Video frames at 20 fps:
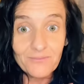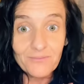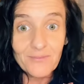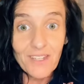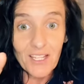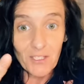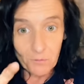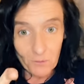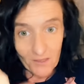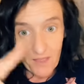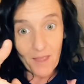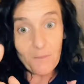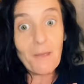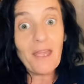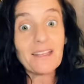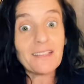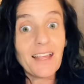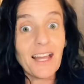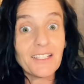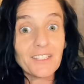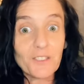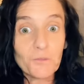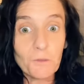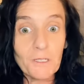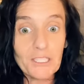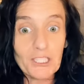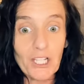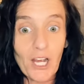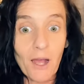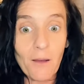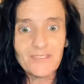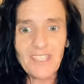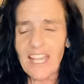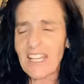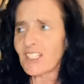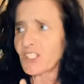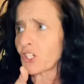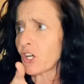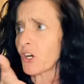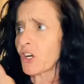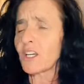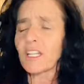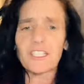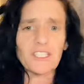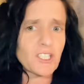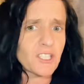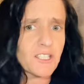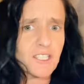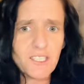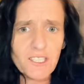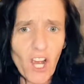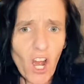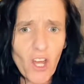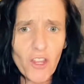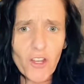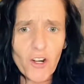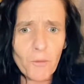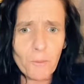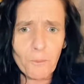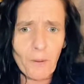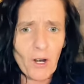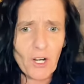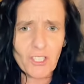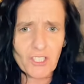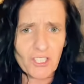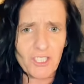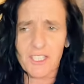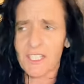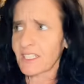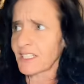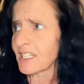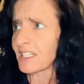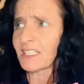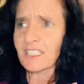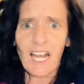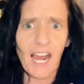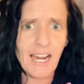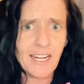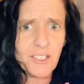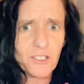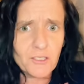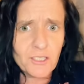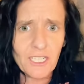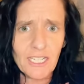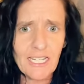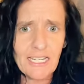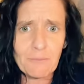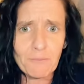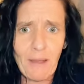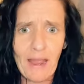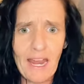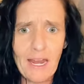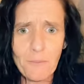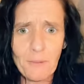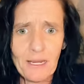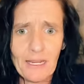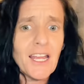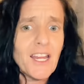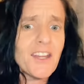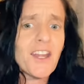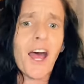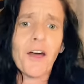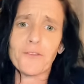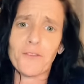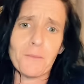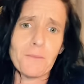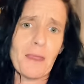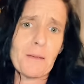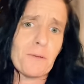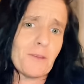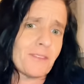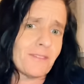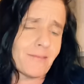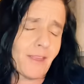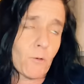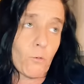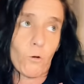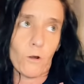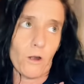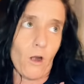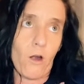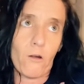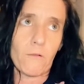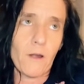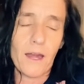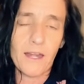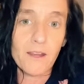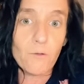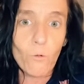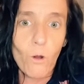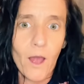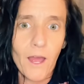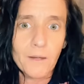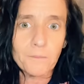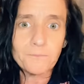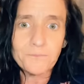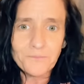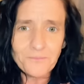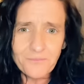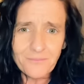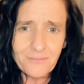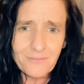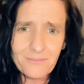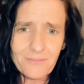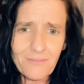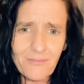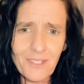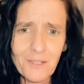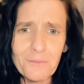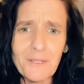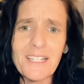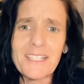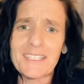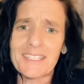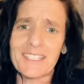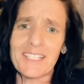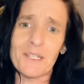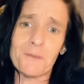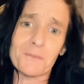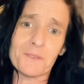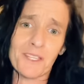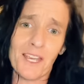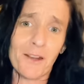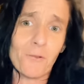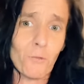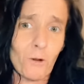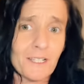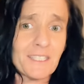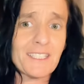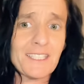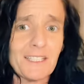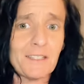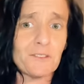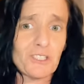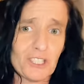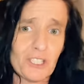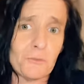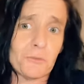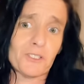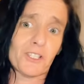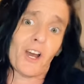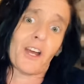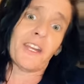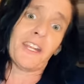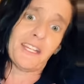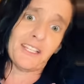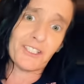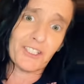is when they make that switch up. They turn into this other person, this entitled king baby. Not that maybe they weren't already one, but it seems like once he she was on his